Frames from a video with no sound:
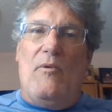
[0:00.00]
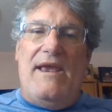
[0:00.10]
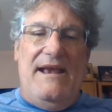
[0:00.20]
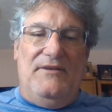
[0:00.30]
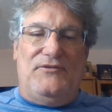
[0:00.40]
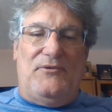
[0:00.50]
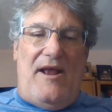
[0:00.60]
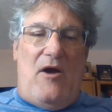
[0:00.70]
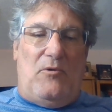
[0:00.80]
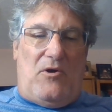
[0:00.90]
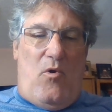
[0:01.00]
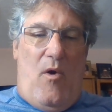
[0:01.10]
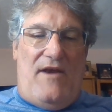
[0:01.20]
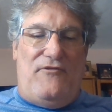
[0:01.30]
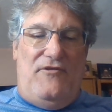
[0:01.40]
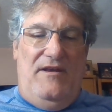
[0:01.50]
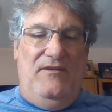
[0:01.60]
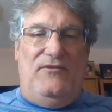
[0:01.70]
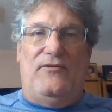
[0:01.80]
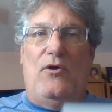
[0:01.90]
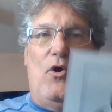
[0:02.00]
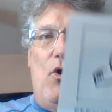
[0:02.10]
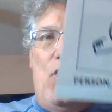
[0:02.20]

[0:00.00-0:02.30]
we answered our questions.